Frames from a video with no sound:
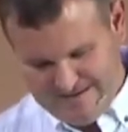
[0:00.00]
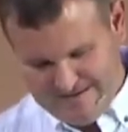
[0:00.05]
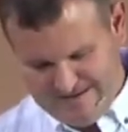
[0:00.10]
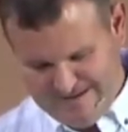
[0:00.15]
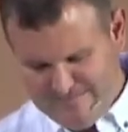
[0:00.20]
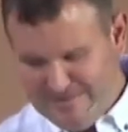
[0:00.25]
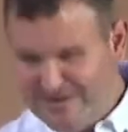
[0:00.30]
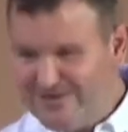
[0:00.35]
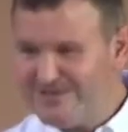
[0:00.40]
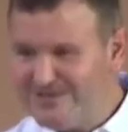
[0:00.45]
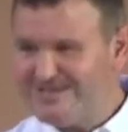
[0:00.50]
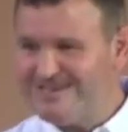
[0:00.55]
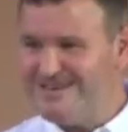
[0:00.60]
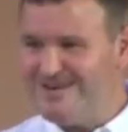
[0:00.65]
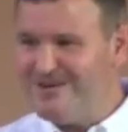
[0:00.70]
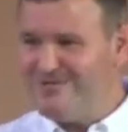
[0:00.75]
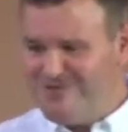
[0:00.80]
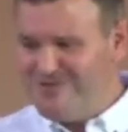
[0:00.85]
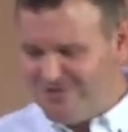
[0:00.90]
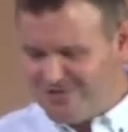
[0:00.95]
Because, you
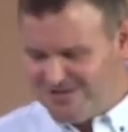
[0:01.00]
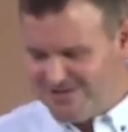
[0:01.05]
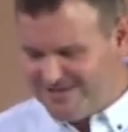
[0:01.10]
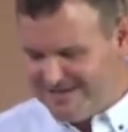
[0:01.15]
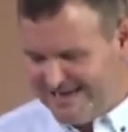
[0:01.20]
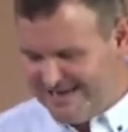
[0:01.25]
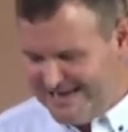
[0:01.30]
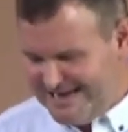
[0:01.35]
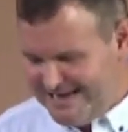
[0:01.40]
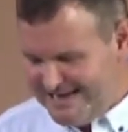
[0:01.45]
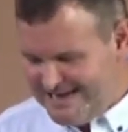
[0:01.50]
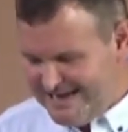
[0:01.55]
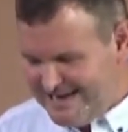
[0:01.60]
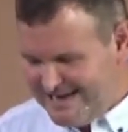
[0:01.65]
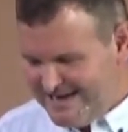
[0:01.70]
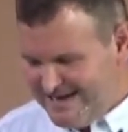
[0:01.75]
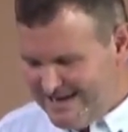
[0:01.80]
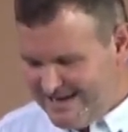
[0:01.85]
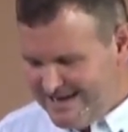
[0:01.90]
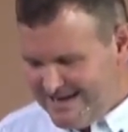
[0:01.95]
know, logically,
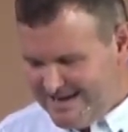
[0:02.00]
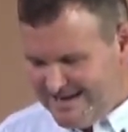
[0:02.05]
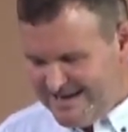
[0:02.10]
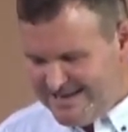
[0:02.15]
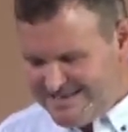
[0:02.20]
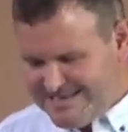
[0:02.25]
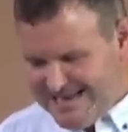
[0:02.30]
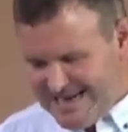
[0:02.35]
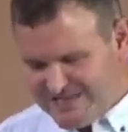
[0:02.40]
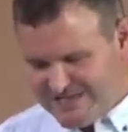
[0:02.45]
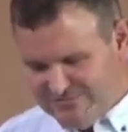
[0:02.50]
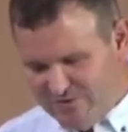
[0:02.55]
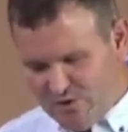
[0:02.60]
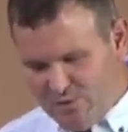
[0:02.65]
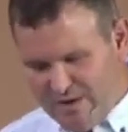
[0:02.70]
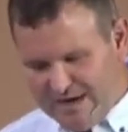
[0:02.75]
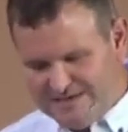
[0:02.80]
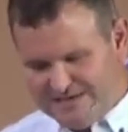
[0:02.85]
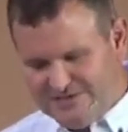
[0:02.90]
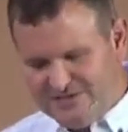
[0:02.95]
his next
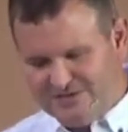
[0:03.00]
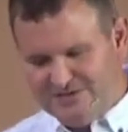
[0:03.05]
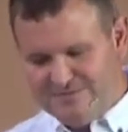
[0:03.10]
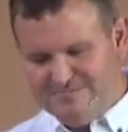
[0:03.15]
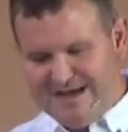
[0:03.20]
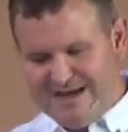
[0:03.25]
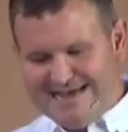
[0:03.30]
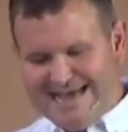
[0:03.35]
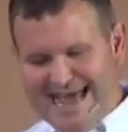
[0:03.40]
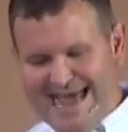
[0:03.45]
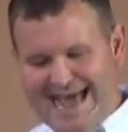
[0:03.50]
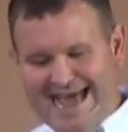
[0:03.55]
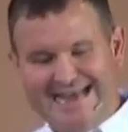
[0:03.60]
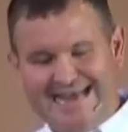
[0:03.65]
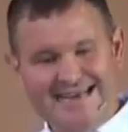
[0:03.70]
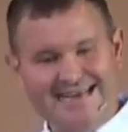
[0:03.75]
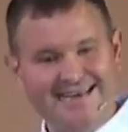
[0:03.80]
request doesn't make any